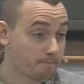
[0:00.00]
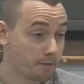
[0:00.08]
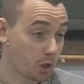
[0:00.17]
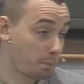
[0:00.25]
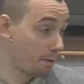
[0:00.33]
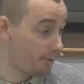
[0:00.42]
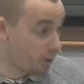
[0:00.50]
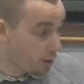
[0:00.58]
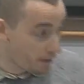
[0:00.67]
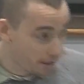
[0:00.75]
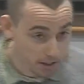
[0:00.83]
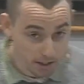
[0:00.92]
Just
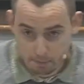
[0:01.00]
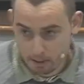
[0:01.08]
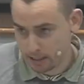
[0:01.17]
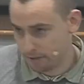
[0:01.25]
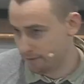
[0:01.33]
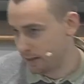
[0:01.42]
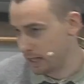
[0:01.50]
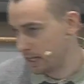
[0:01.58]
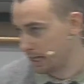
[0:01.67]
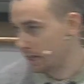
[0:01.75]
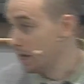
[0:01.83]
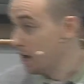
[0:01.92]
before this, there's been the
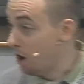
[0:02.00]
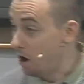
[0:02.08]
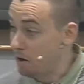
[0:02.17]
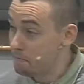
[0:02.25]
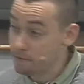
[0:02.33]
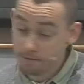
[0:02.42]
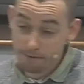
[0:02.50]
feeding of the